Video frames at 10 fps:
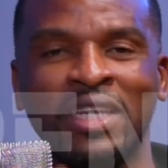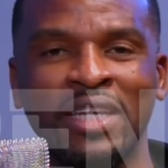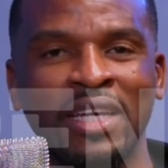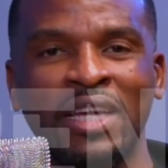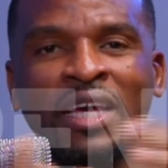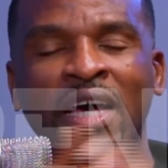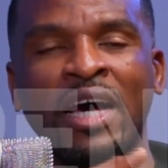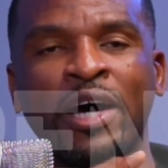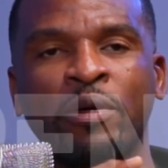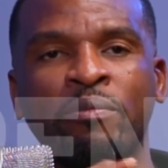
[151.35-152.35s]

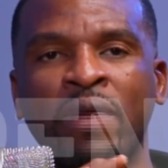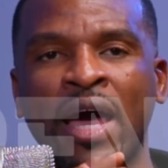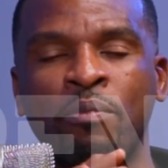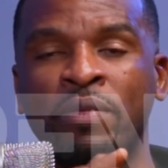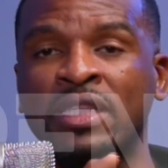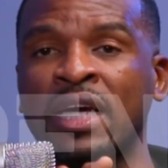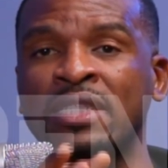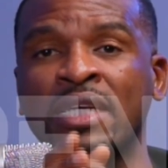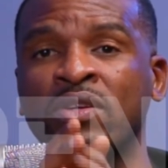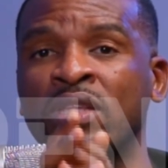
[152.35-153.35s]
I met her
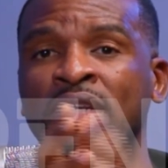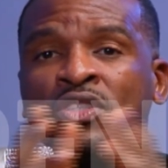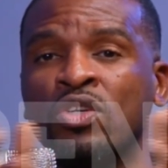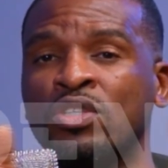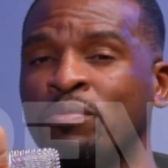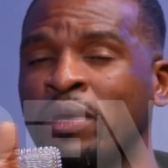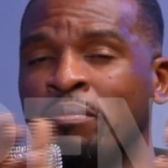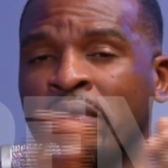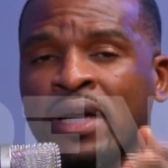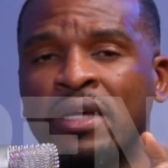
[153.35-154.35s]
as another church
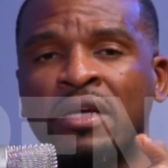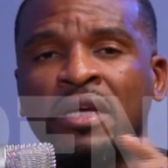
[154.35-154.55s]
member.